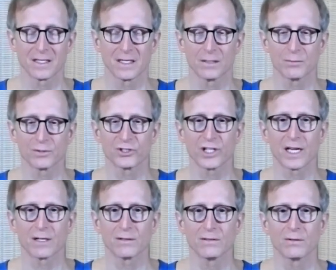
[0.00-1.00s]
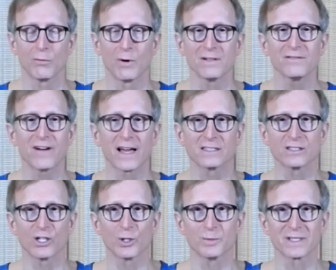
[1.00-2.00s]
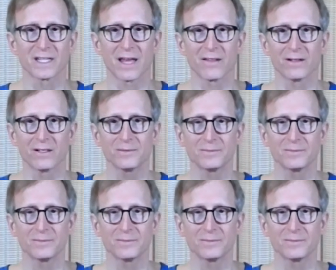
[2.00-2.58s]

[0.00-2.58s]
And we'll chant. One final Om together.